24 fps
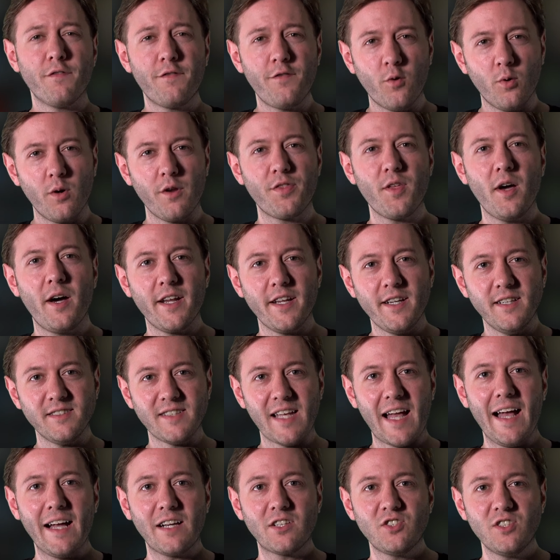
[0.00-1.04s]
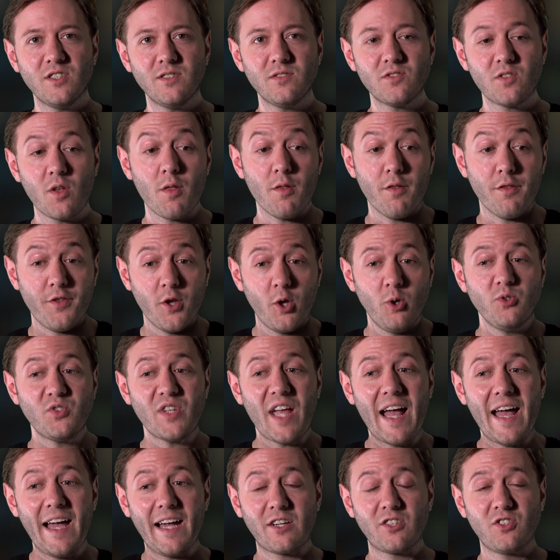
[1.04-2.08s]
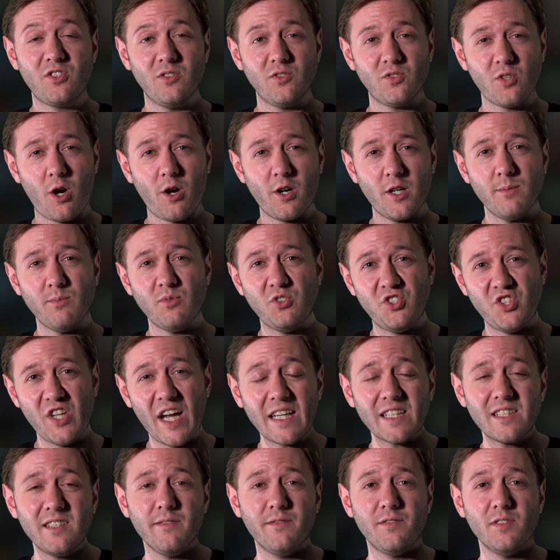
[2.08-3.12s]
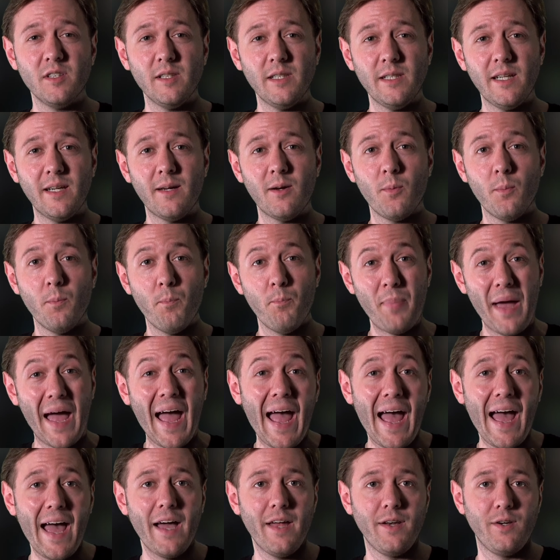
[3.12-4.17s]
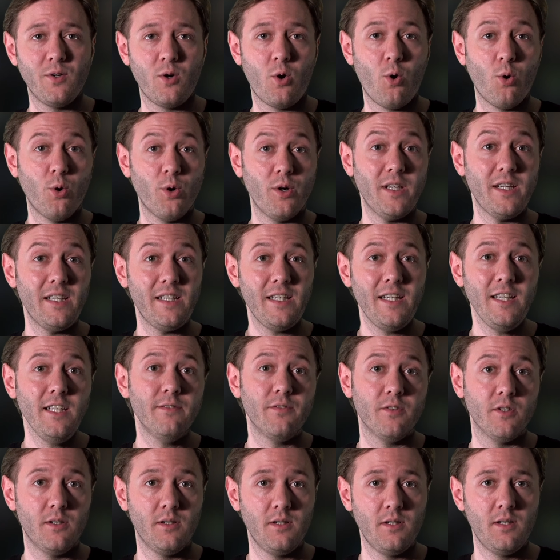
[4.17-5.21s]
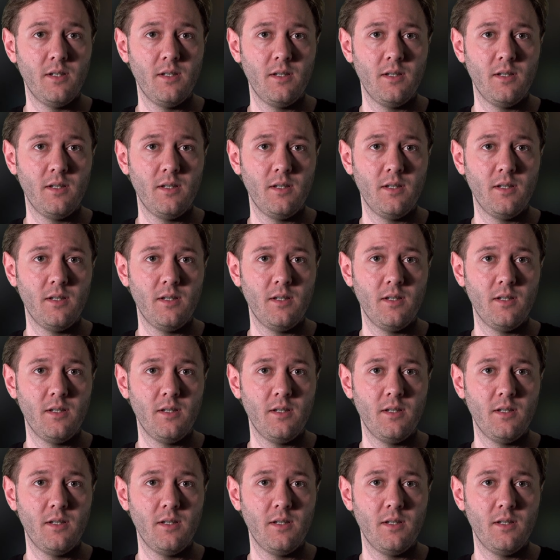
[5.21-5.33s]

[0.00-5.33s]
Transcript: forethought in his actions, those actions are objectively bad or evil.